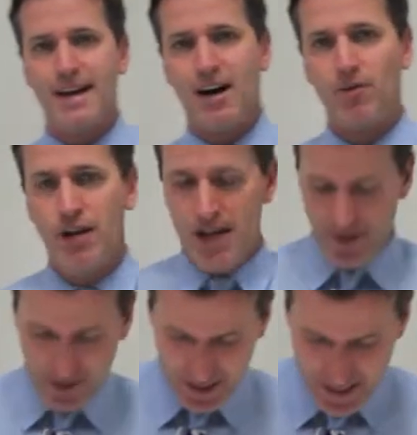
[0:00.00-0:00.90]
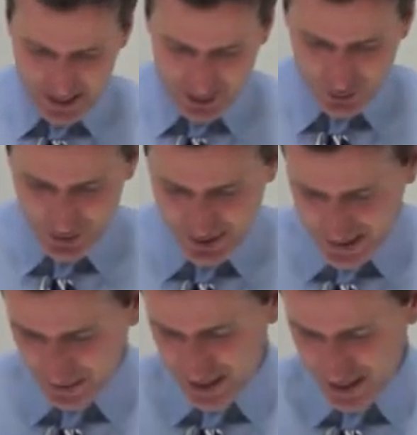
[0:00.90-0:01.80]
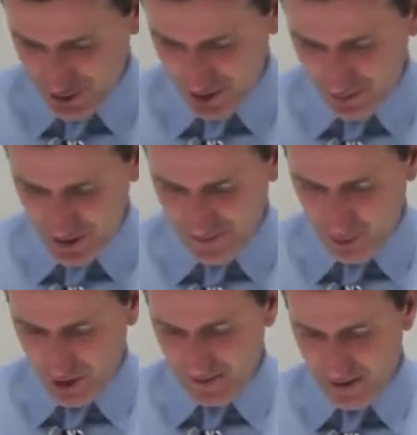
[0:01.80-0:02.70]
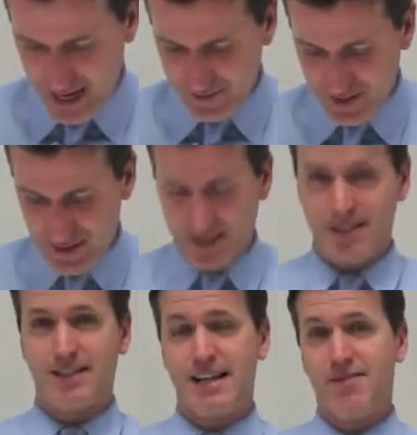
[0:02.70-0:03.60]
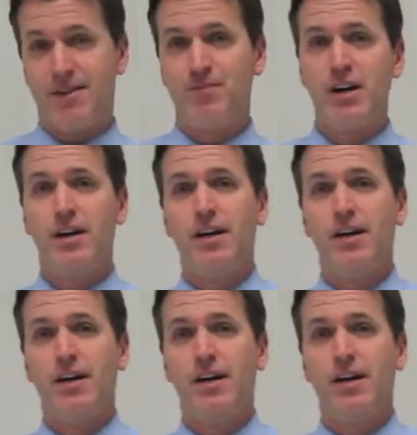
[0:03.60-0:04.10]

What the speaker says: Now, the next 3 steps actually, 3, 4, 5, 6, and 7,